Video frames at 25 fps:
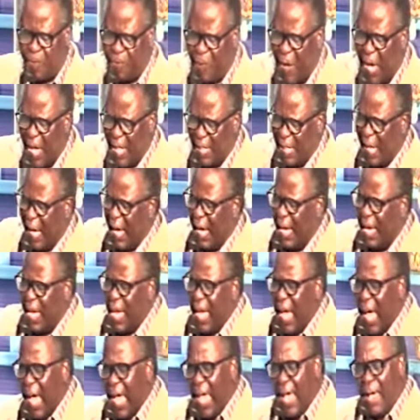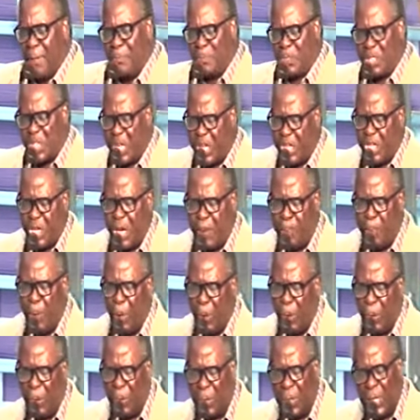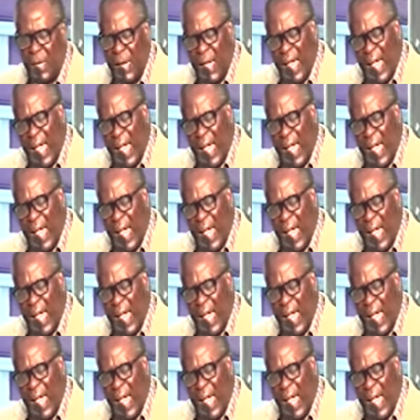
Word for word: Father. I am teachable.